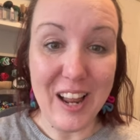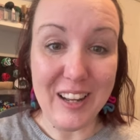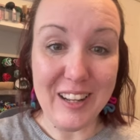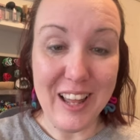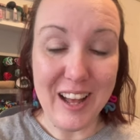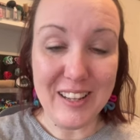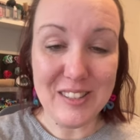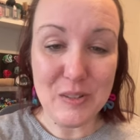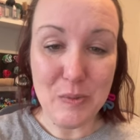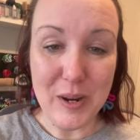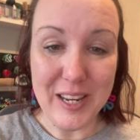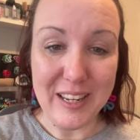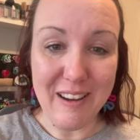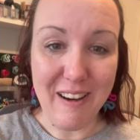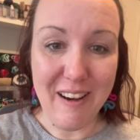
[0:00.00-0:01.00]
Last
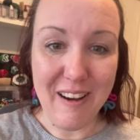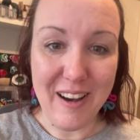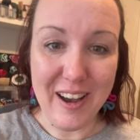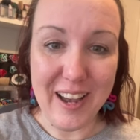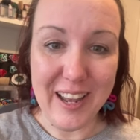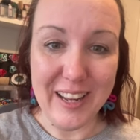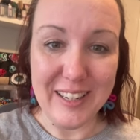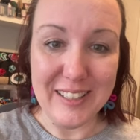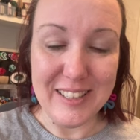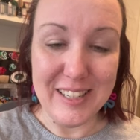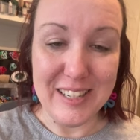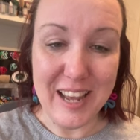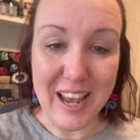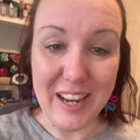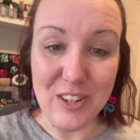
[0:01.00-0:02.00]
week I
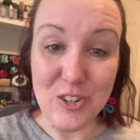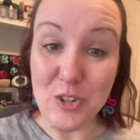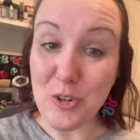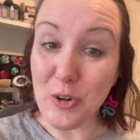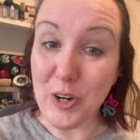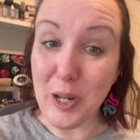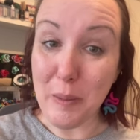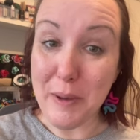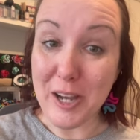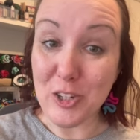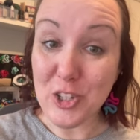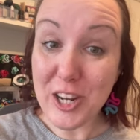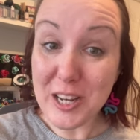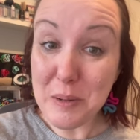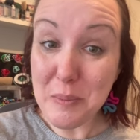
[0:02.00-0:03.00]
did a tutorial about
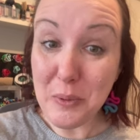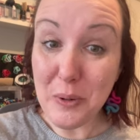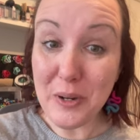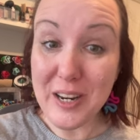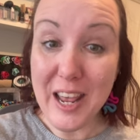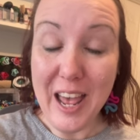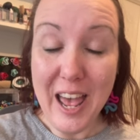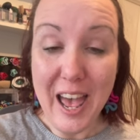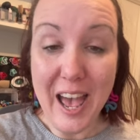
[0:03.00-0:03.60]
checkerboard